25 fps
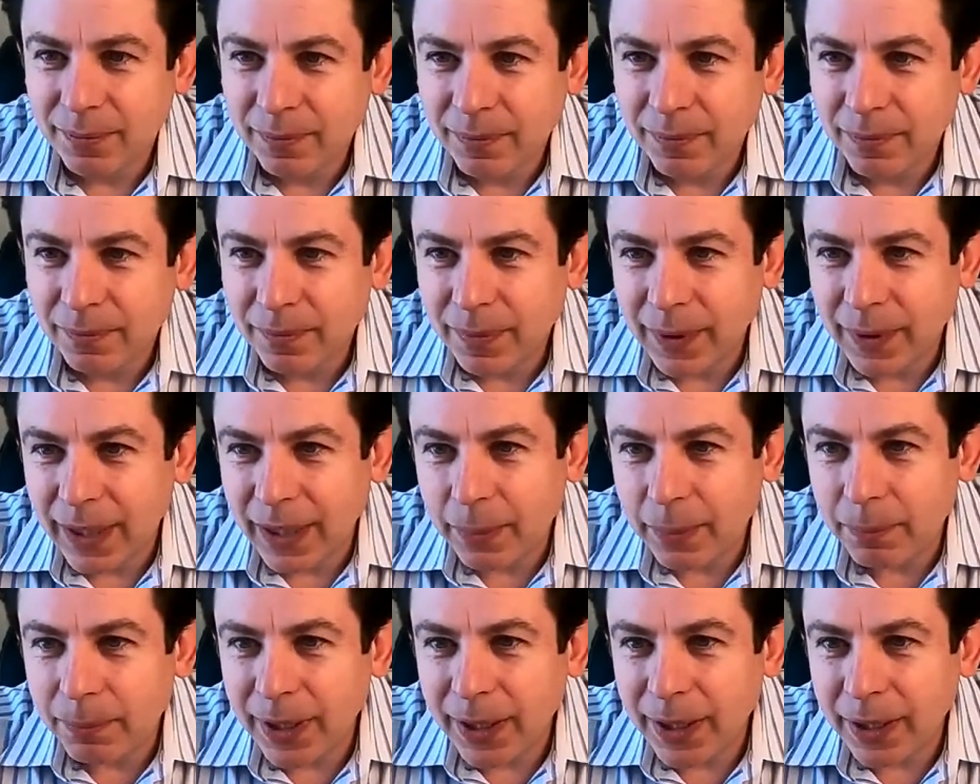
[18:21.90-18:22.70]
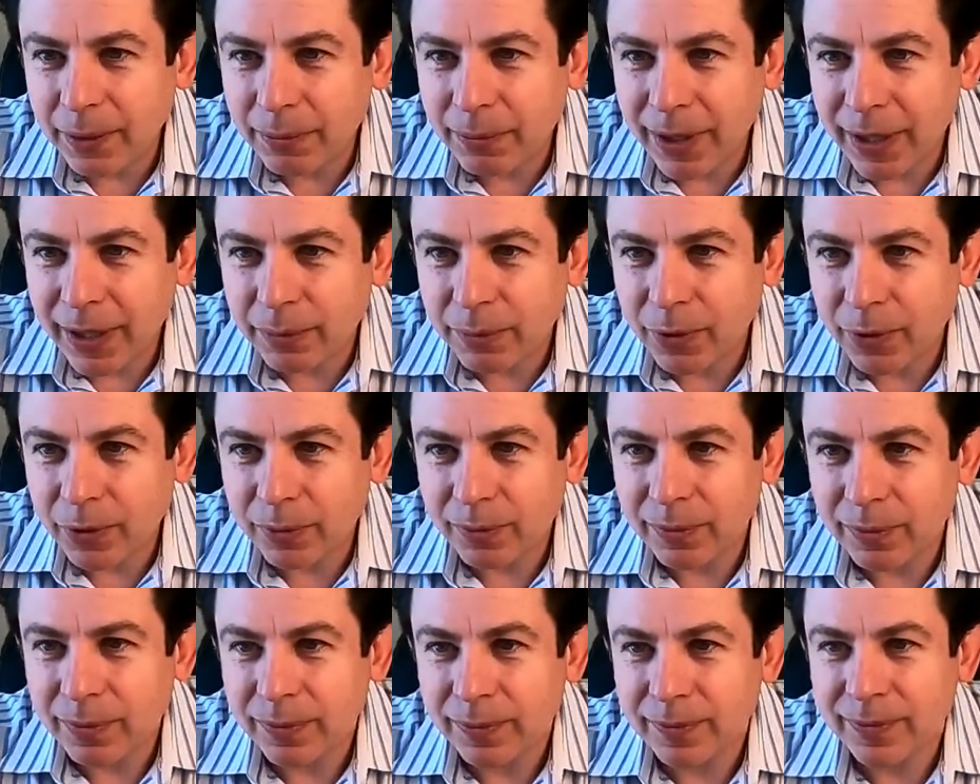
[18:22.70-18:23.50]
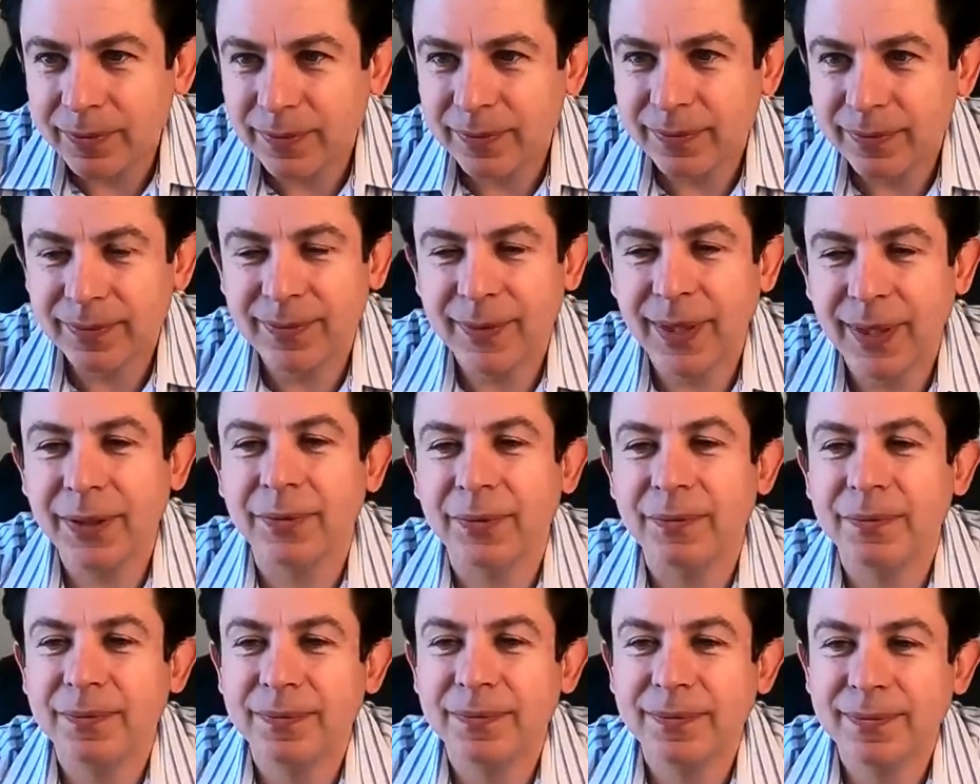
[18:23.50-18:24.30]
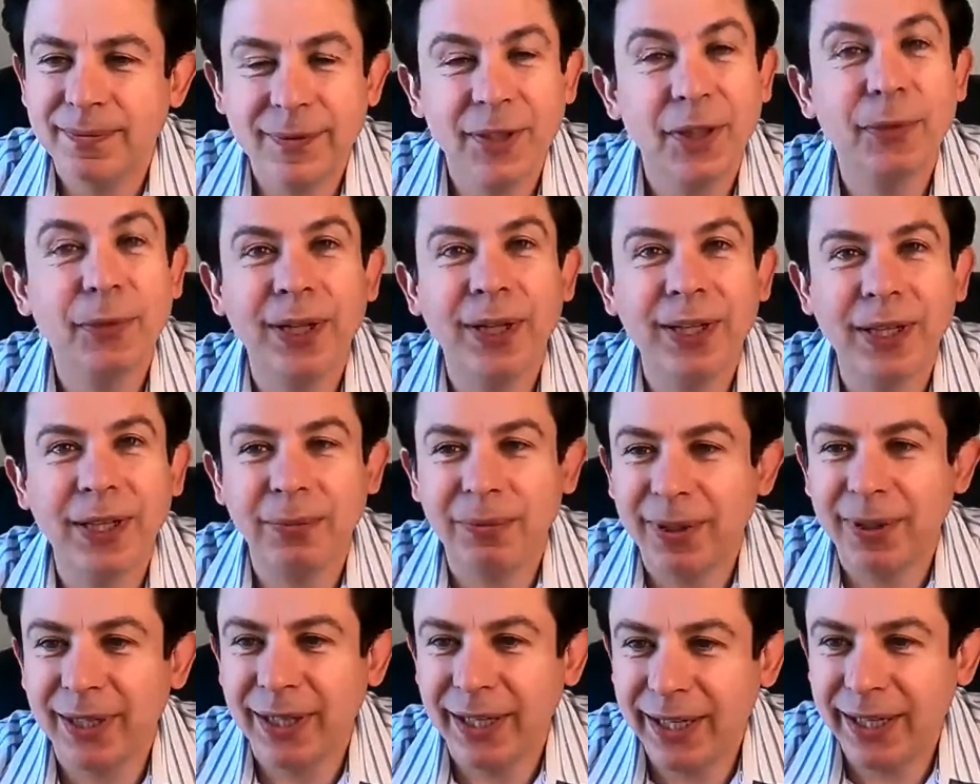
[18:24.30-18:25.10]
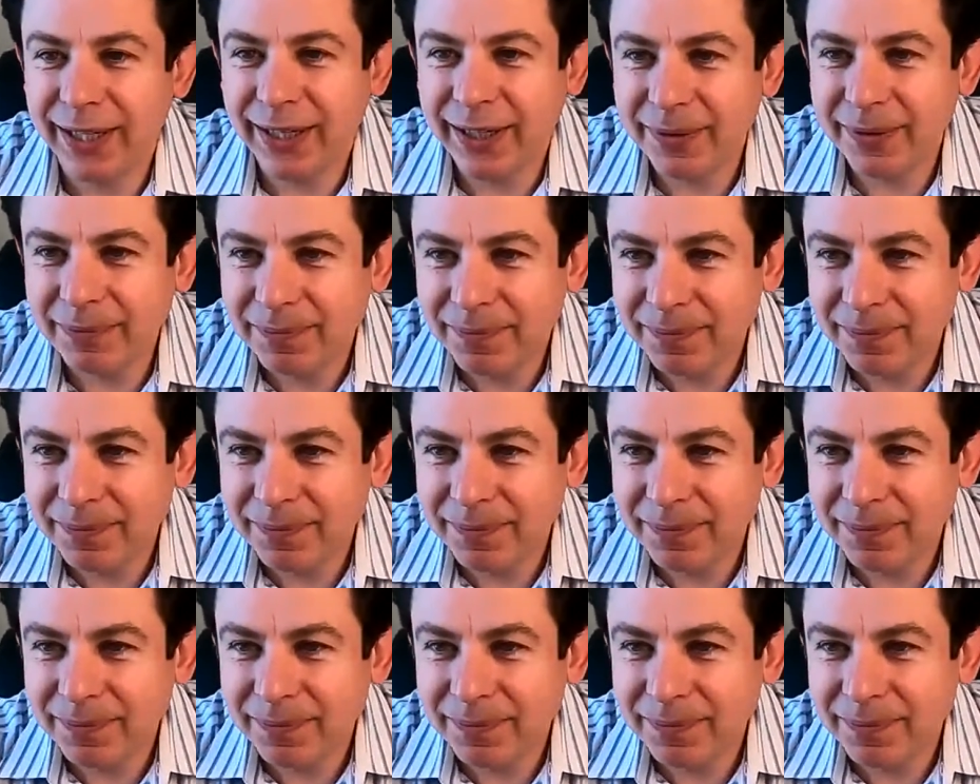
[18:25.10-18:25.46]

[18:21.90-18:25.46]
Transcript: Bada bing, bada boom. Oh, you're welcome, Canadian.